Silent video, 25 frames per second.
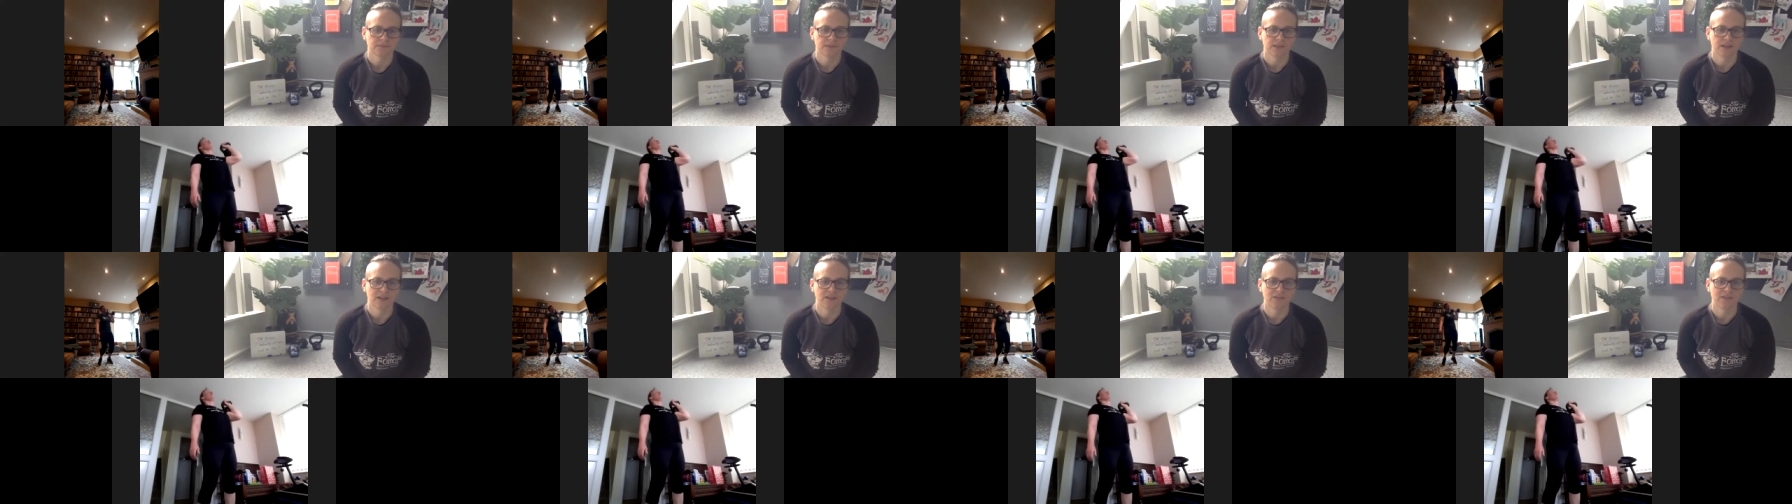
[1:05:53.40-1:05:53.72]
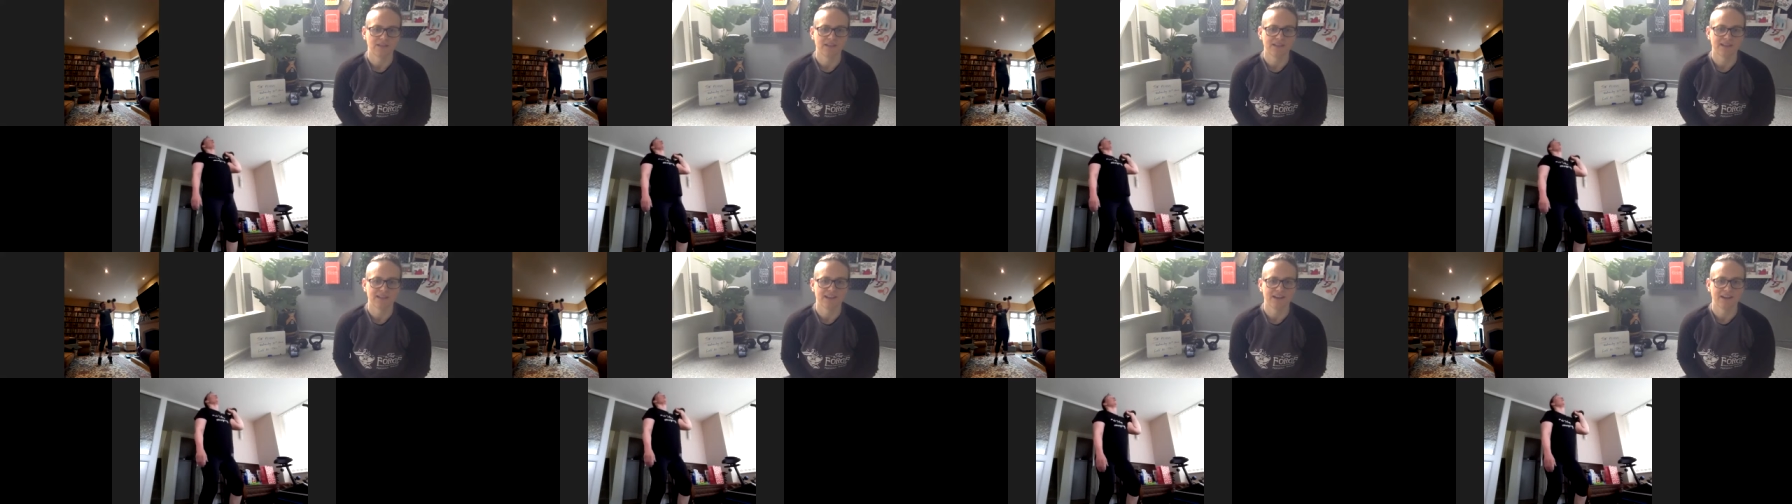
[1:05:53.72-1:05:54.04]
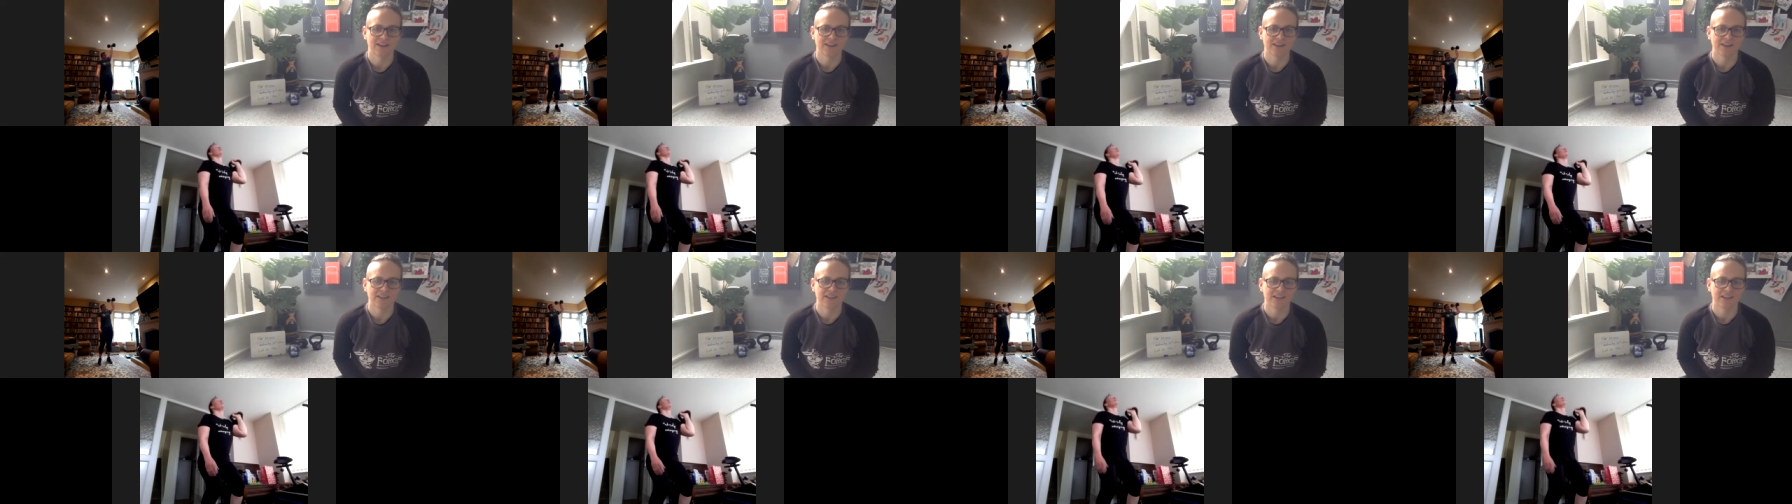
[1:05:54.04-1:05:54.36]
Lovely,
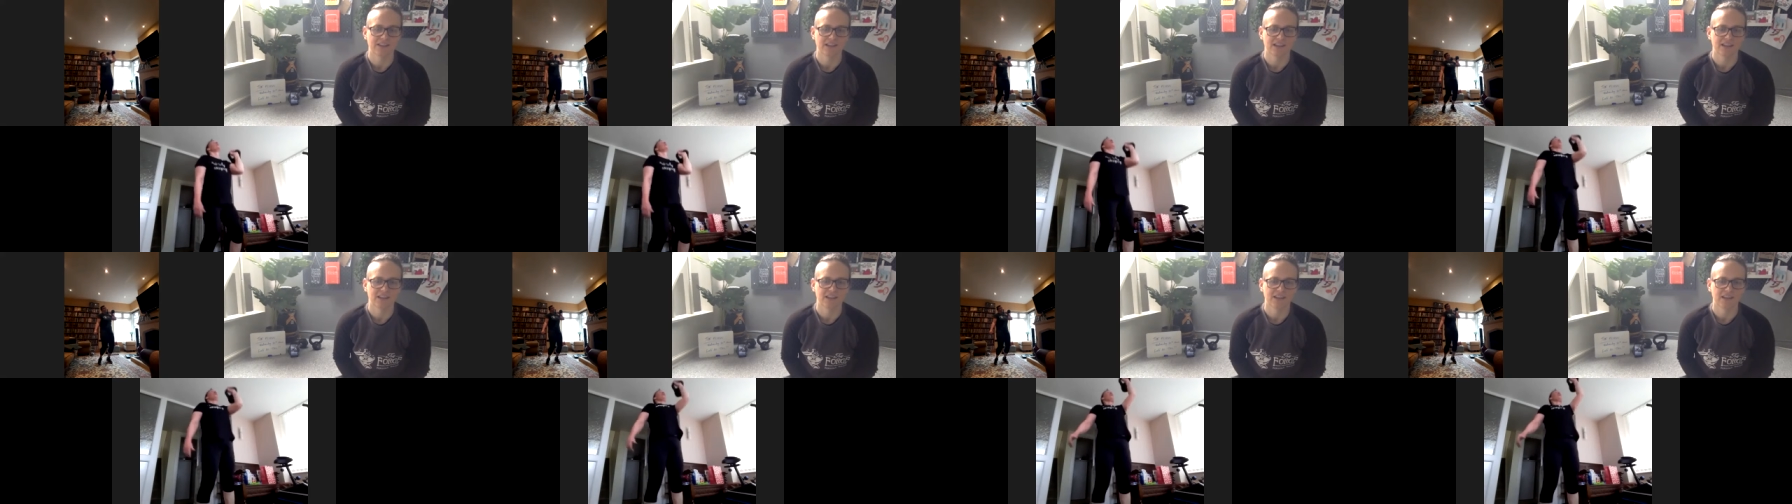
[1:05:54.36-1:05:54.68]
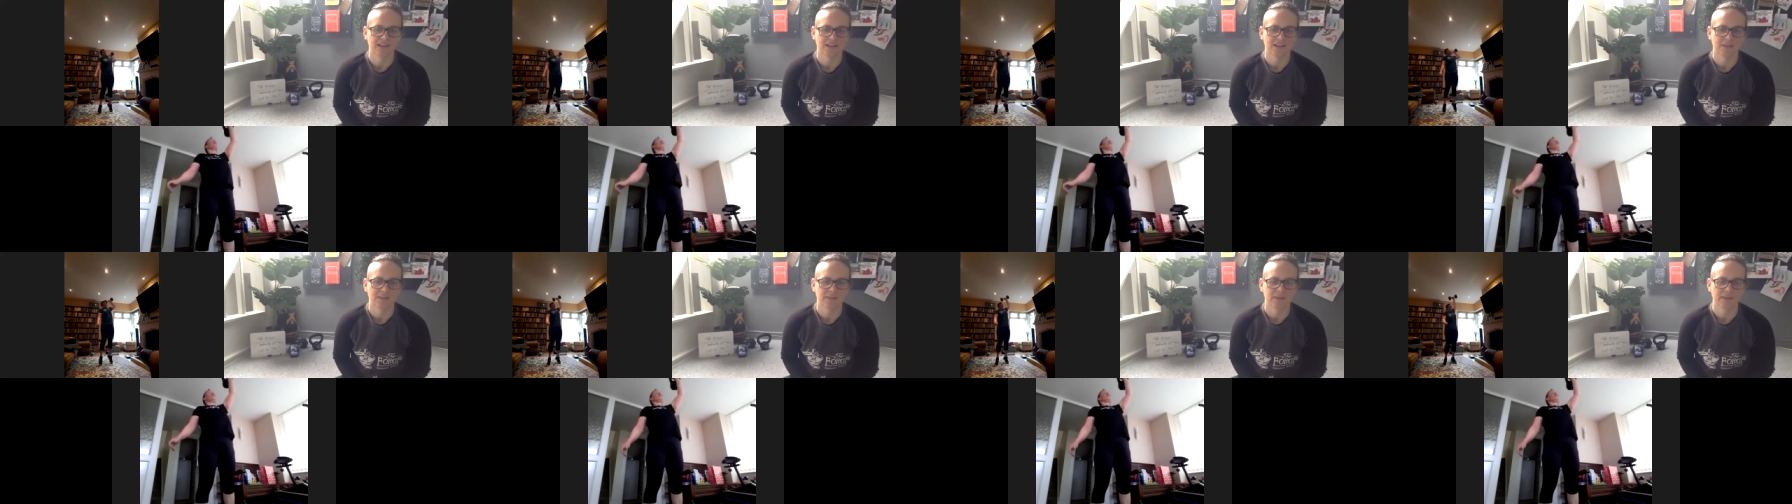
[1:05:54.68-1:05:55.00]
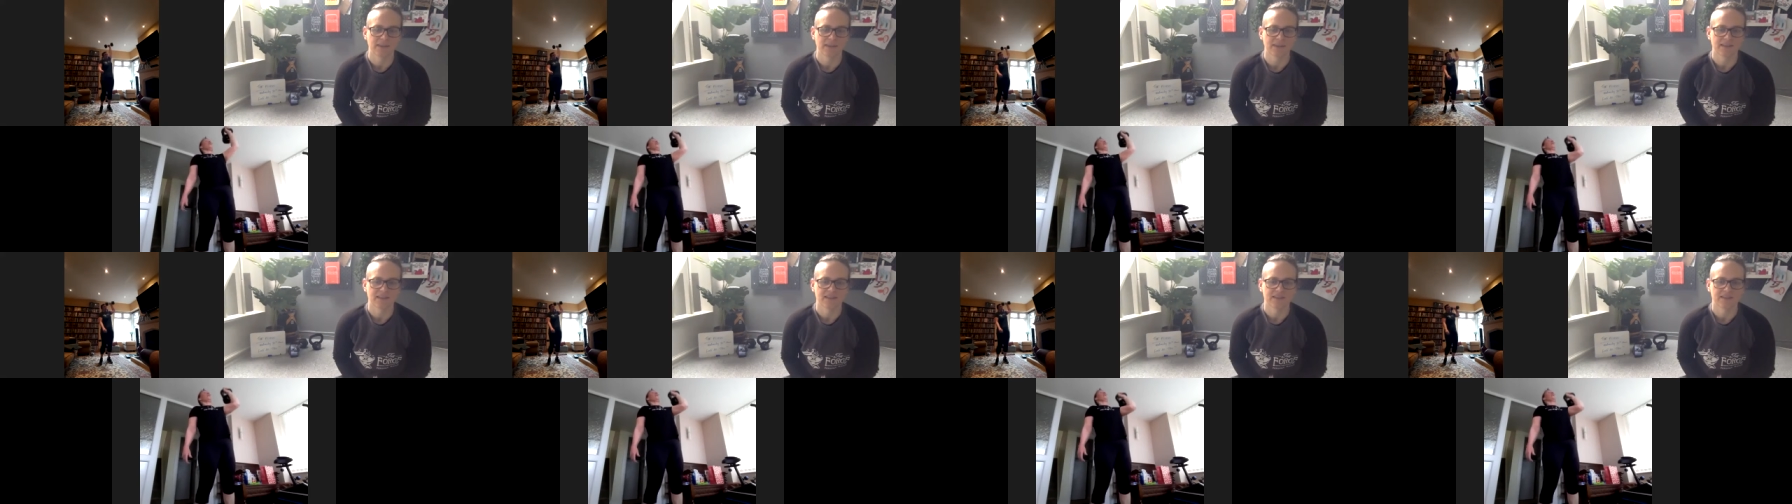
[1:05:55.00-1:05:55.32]
Geraldine. Yeah, look at the
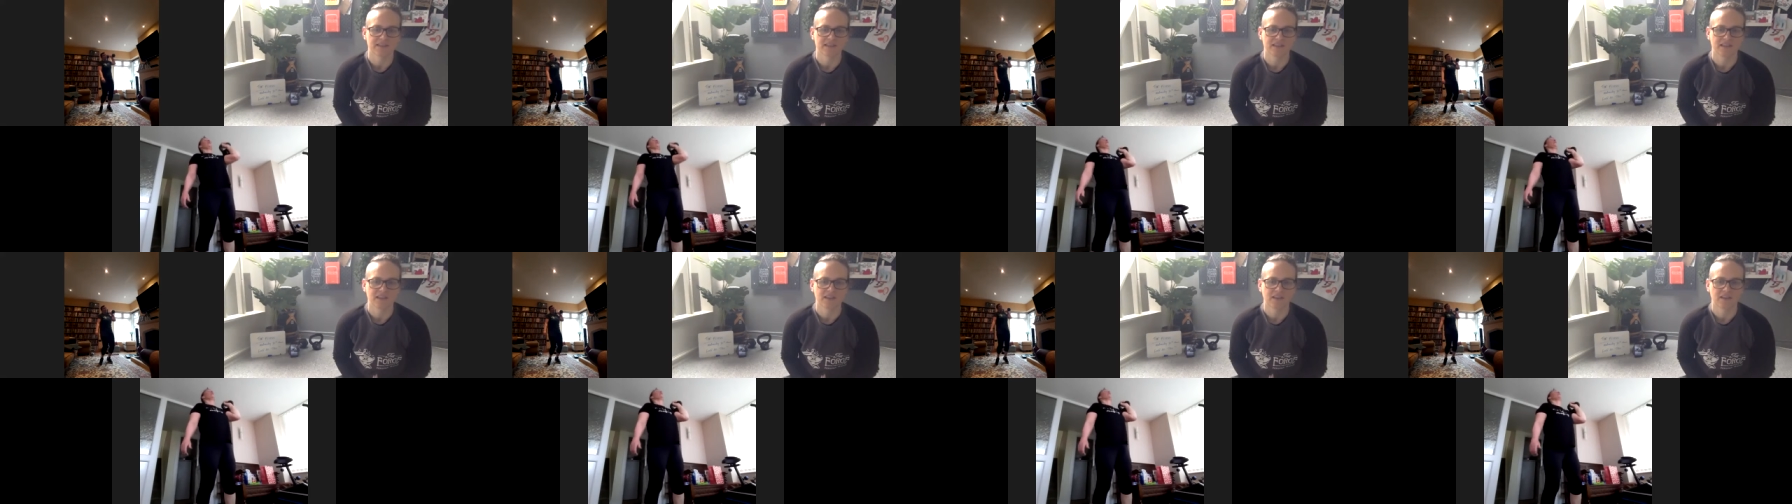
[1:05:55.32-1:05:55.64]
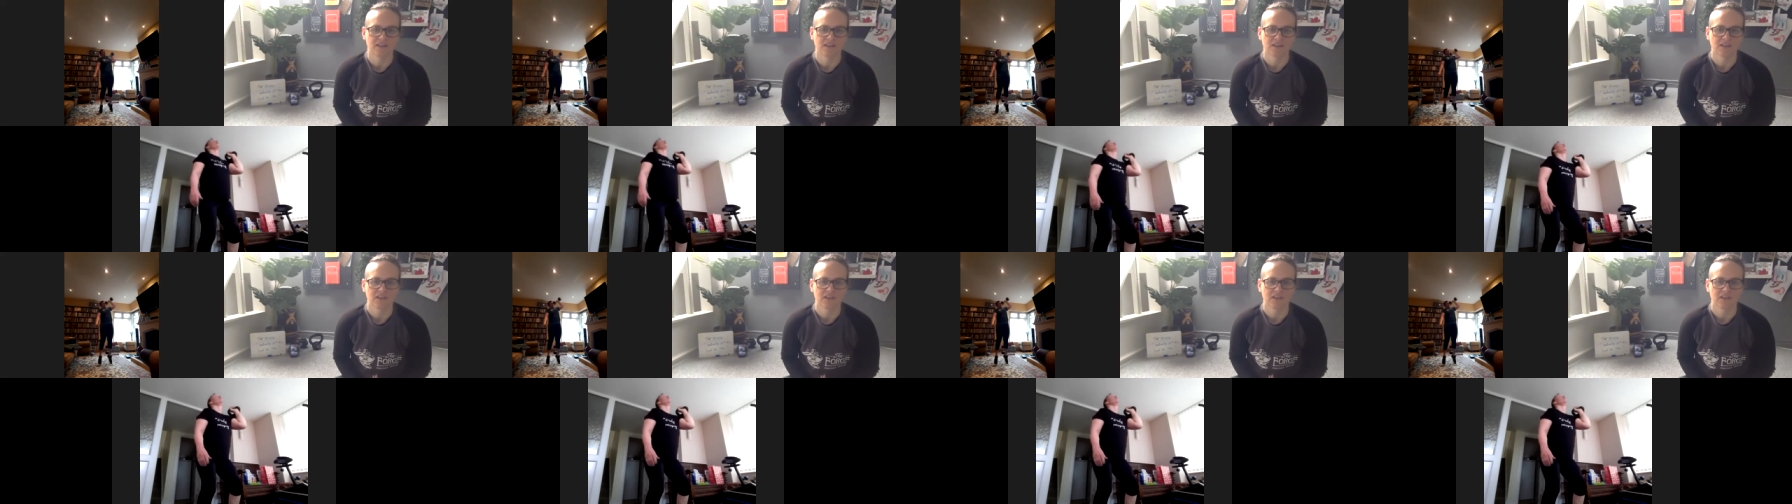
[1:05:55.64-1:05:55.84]
pace. Good.